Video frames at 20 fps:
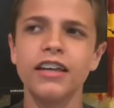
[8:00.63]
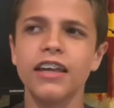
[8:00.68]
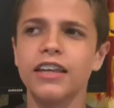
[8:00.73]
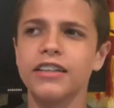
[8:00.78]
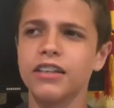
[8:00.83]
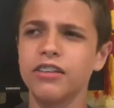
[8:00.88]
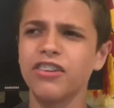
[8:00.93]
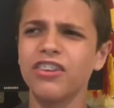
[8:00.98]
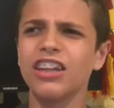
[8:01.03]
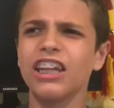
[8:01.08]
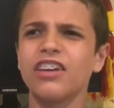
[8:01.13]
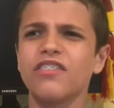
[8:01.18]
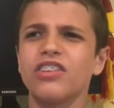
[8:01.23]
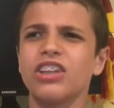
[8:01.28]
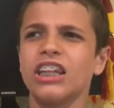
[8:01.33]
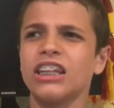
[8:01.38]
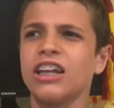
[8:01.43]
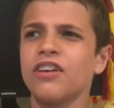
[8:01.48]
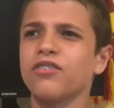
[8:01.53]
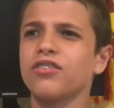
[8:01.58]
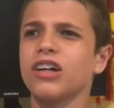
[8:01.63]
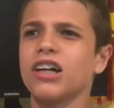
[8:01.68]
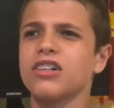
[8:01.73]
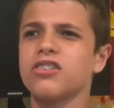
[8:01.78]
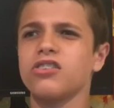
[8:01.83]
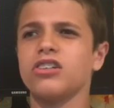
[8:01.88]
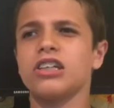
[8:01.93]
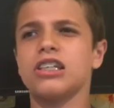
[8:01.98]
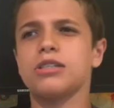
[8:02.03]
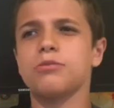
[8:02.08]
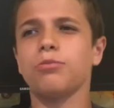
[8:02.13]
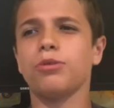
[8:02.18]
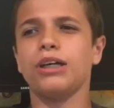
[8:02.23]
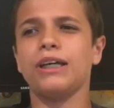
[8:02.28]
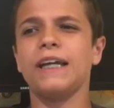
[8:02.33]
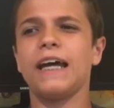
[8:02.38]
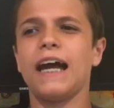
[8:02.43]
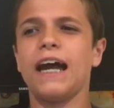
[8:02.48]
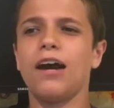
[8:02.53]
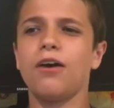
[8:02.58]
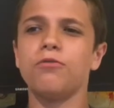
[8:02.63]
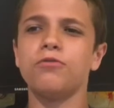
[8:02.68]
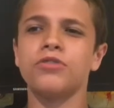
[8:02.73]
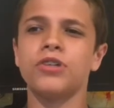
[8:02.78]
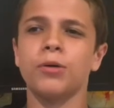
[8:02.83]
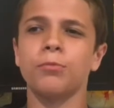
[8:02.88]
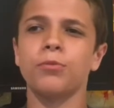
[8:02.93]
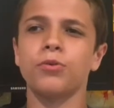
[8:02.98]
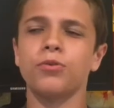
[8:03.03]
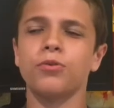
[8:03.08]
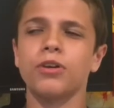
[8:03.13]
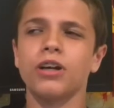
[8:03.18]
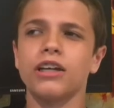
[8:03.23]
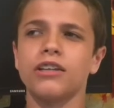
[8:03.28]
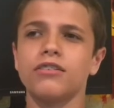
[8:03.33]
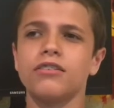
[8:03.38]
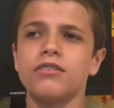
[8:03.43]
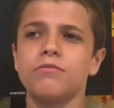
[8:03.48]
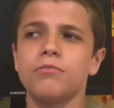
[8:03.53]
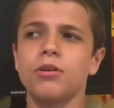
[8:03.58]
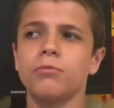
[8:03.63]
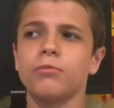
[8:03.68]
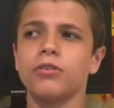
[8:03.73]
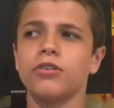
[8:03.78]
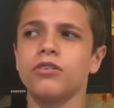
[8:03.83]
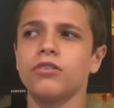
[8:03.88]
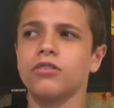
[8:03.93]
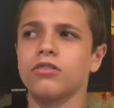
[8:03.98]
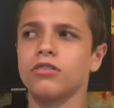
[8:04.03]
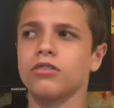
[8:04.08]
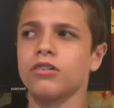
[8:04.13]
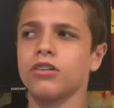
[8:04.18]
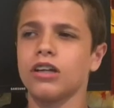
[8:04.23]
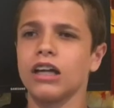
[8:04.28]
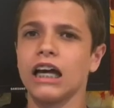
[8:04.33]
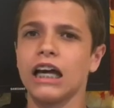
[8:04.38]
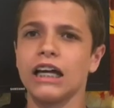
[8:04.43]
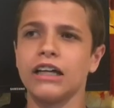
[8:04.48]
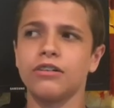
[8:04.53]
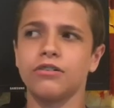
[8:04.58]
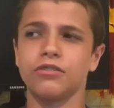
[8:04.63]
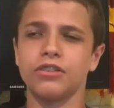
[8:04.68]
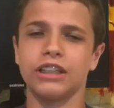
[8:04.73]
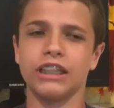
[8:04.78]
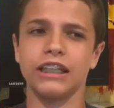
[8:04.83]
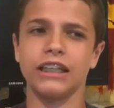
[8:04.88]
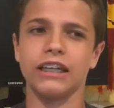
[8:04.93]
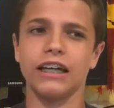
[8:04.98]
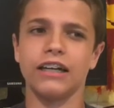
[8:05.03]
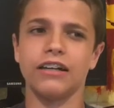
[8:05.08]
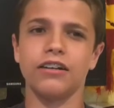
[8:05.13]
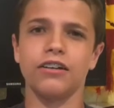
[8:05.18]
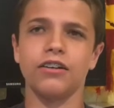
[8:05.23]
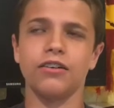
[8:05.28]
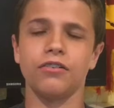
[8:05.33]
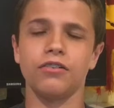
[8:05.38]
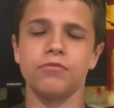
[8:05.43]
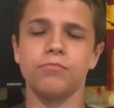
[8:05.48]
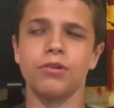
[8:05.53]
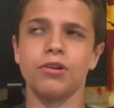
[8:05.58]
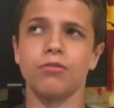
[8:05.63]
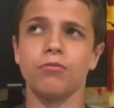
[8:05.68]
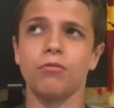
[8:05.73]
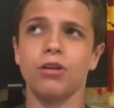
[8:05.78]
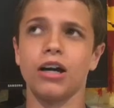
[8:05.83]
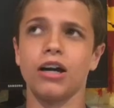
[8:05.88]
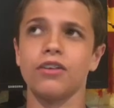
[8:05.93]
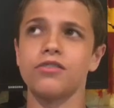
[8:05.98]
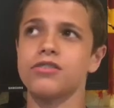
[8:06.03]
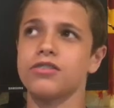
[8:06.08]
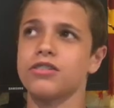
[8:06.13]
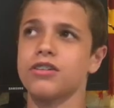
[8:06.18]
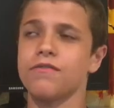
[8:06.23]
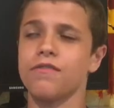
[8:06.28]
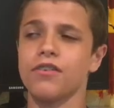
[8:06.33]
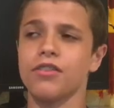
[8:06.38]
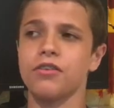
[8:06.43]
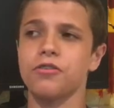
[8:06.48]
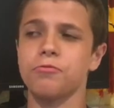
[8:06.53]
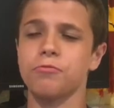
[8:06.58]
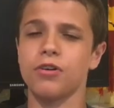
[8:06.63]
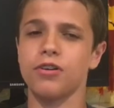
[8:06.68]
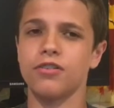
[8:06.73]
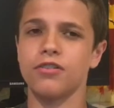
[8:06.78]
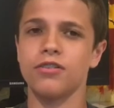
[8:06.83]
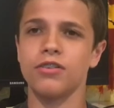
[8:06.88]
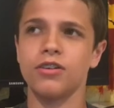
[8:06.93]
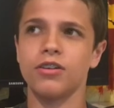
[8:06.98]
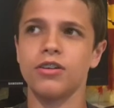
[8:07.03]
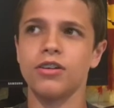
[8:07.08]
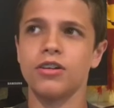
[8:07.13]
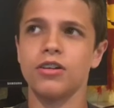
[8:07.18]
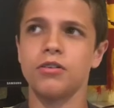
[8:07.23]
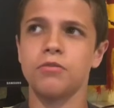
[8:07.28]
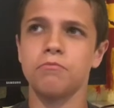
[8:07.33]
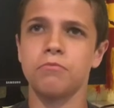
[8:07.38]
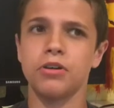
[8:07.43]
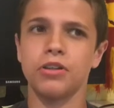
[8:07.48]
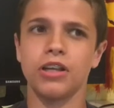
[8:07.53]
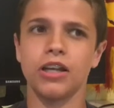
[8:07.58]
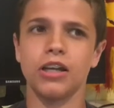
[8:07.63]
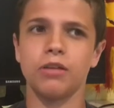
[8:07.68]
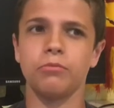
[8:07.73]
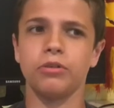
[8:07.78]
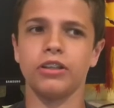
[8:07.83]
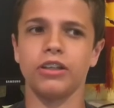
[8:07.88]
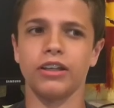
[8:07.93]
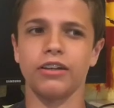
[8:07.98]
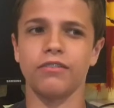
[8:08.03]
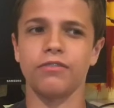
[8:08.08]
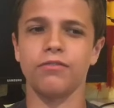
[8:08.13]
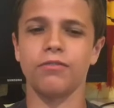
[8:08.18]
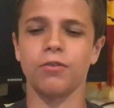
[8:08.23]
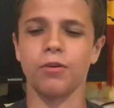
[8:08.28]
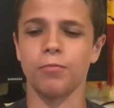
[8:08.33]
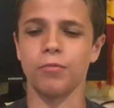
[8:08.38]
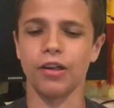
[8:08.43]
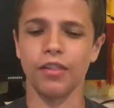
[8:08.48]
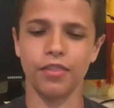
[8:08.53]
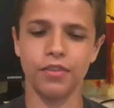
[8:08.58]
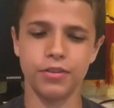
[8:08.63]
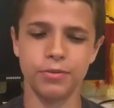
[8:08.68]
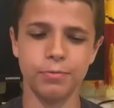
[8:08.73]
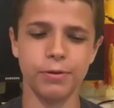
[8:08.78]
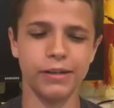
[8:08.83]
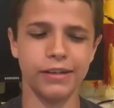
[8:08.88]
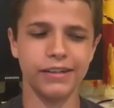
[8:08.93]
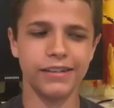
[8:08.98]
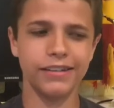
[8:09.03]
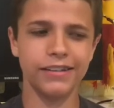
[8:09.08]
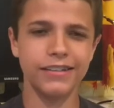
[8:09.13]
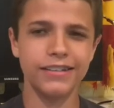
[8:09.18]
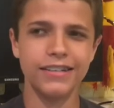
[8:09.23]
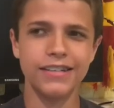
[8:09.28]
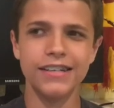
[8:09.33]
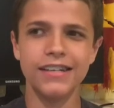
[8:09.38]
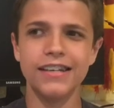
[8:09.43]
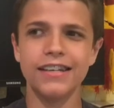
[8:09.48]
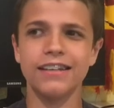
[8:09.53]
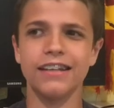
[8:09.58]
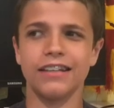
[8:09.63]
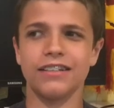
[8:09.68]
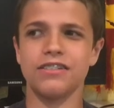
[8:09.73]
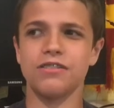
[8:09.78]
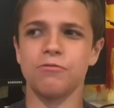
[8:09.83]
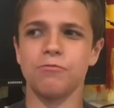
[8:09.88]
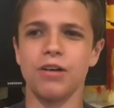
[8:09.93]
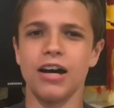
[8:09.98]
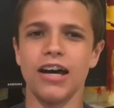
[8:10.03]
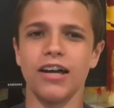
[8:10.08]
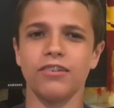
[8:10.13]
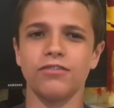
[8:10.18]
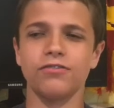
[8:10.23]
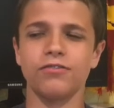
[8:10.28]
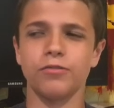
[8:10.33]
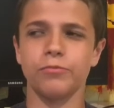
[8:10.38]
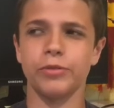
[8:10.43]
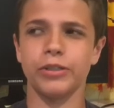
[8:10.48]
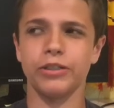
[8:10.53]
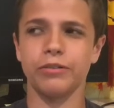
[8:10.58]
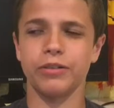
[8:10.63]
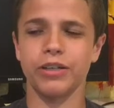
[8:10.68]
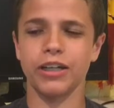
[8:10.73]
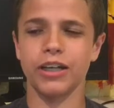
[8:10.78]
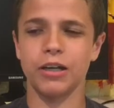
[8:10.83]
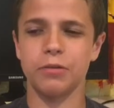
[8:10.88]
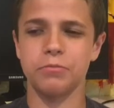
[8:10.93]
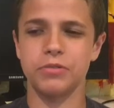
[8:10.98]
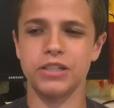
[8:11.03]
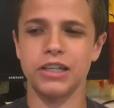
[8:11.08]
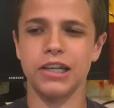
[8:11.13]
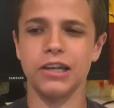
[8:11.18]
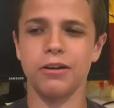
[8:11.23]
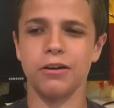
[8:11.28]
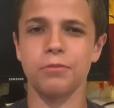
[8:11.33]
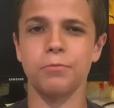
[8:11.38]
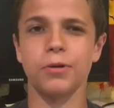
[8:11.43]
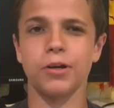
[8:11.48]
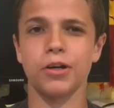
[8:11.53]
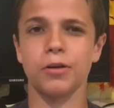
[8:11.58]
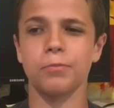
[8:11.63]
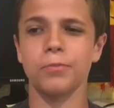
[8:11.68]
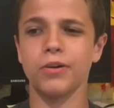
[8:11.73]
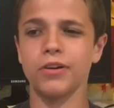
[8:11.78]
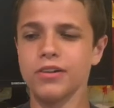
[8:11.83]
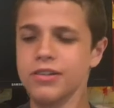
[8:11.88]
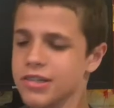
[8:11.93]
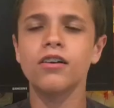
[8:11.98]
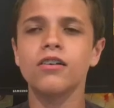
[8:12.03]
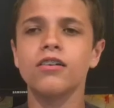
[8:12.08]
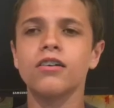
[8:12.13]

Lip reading: And come to think of it, they never actually explain how Dumbledore gets these memories. I don't know. It's been a while since I read this one. By that I mean like 4 months, but that's a while for me when it comes to Harry Potter books.